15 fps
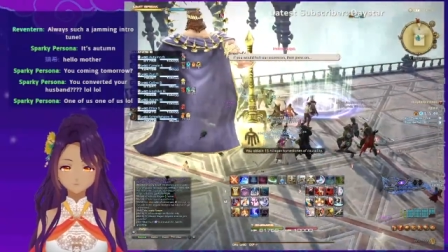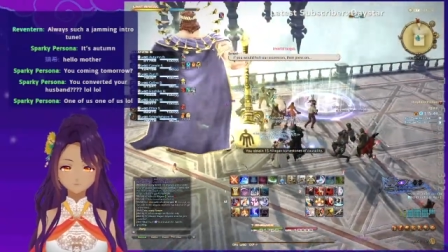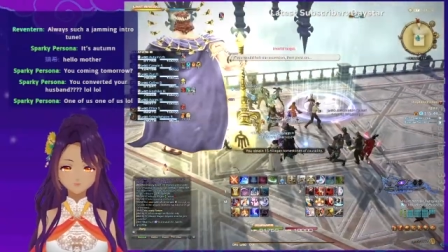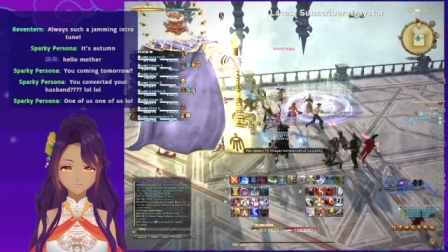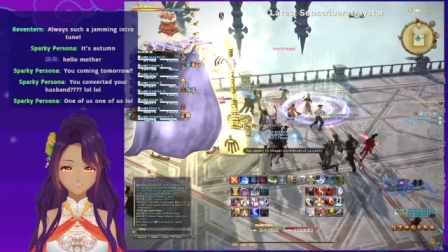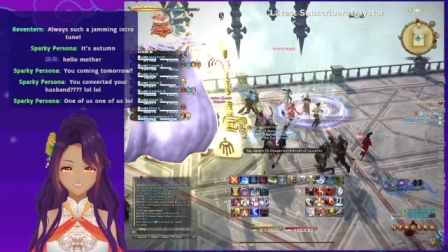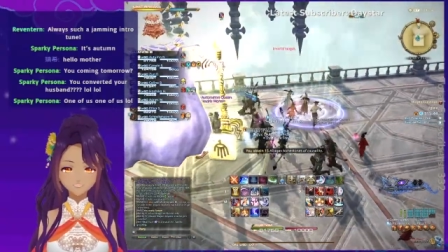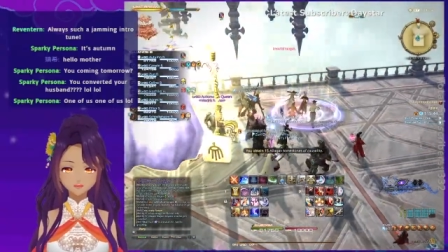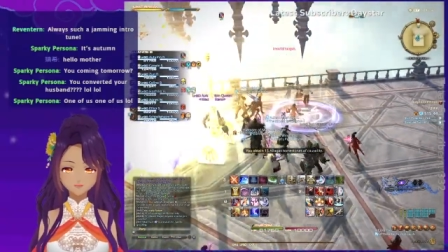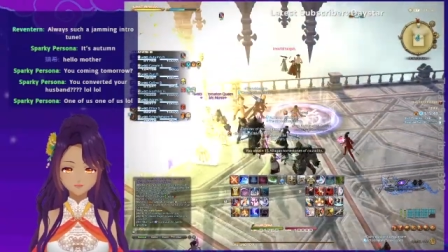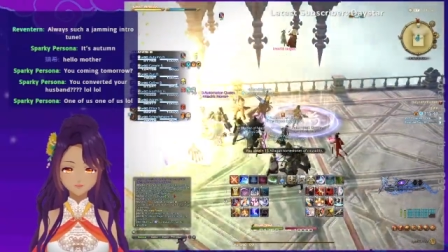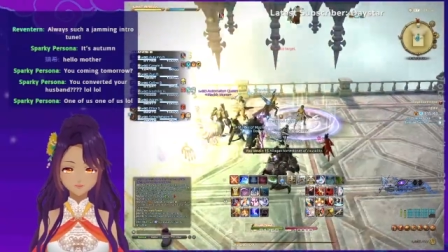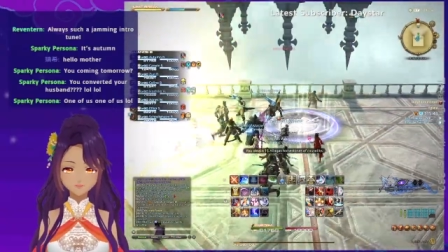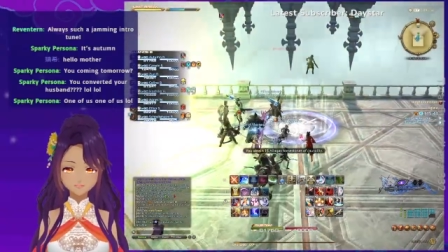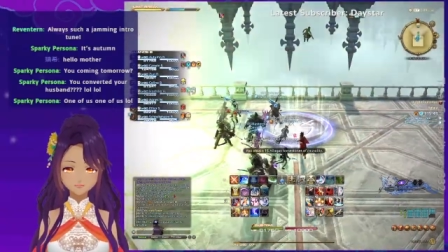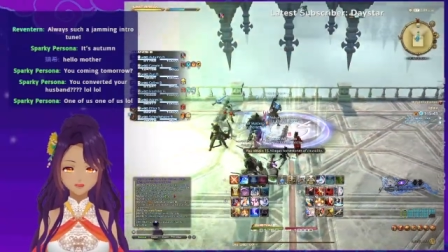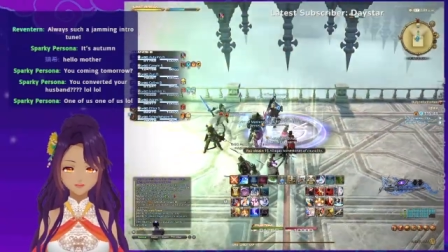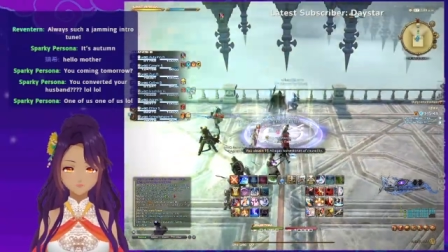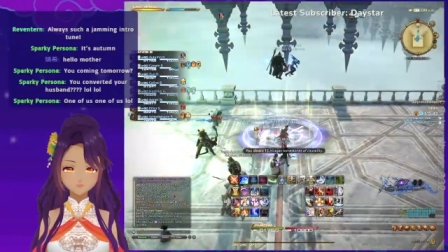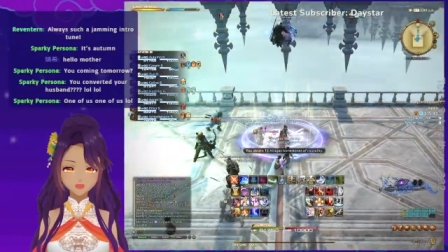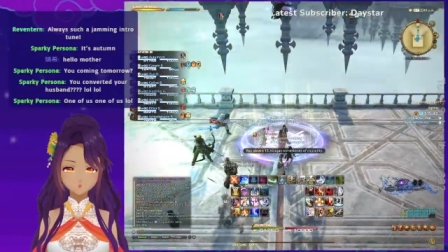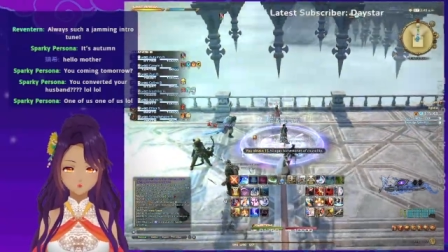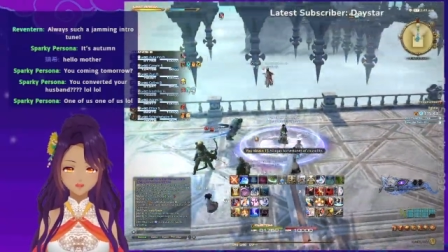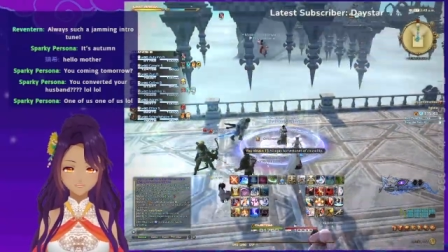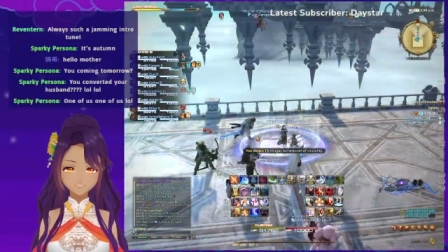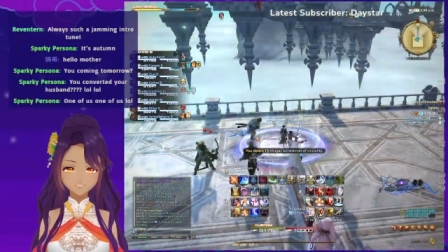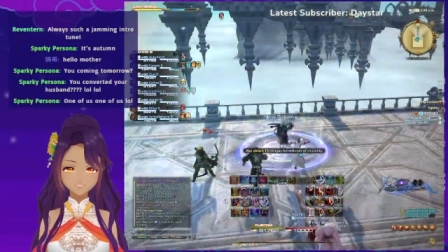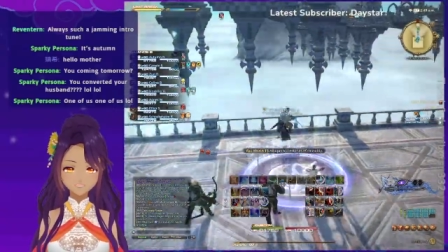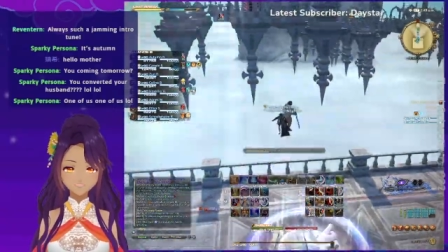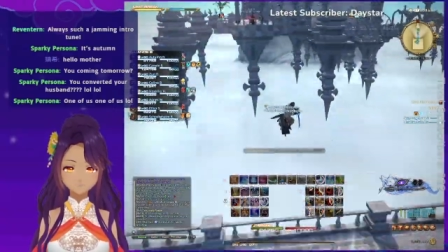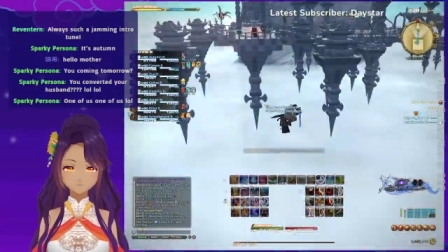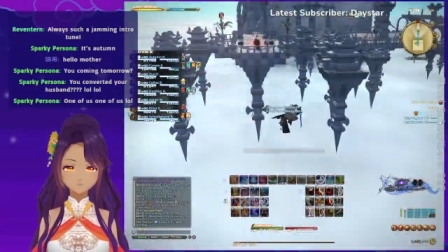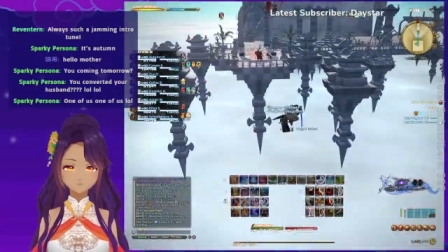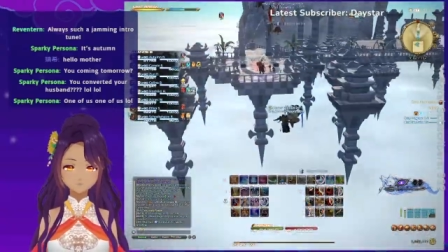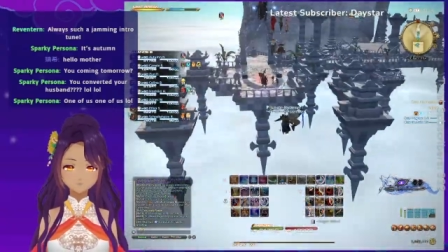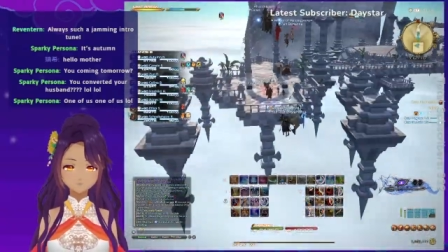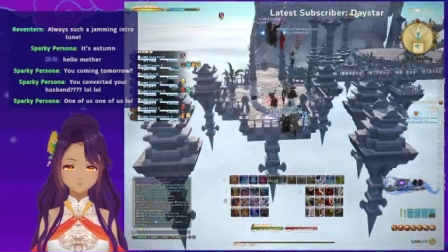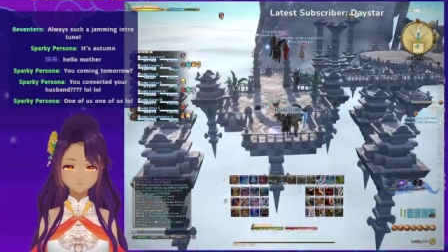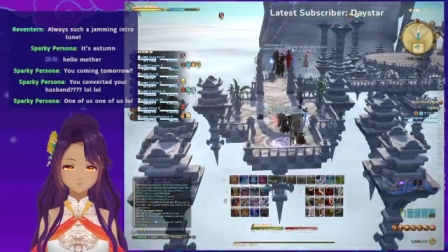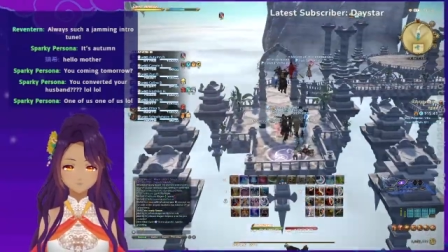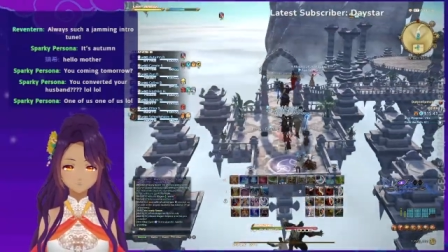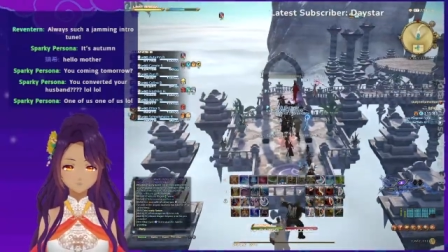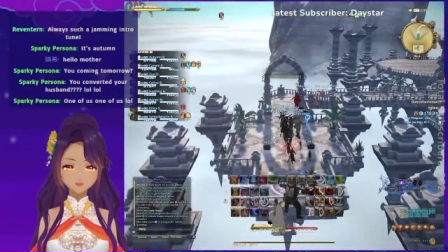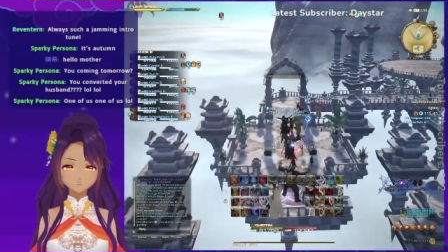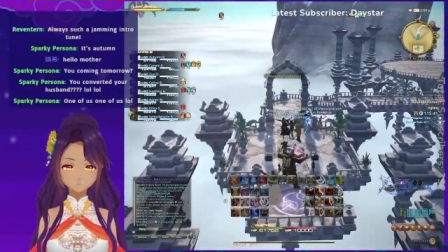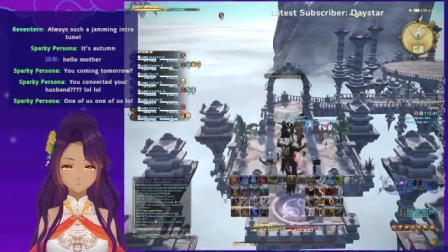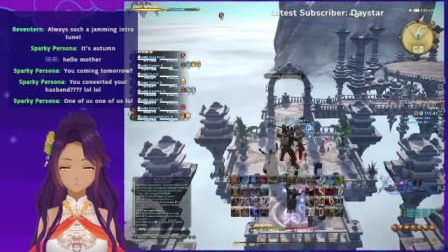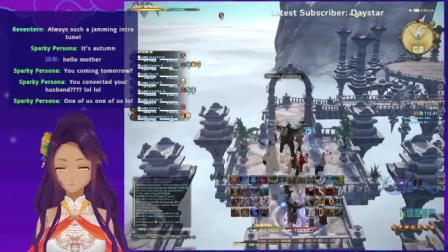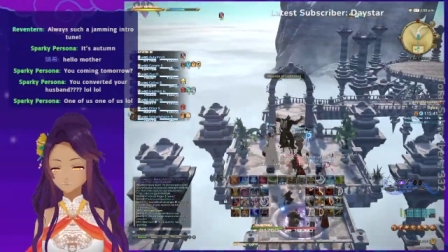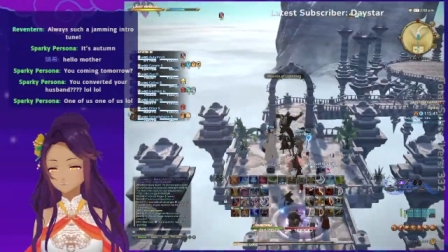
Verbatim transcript: Yay, we did it! Alright, away! Whoosh!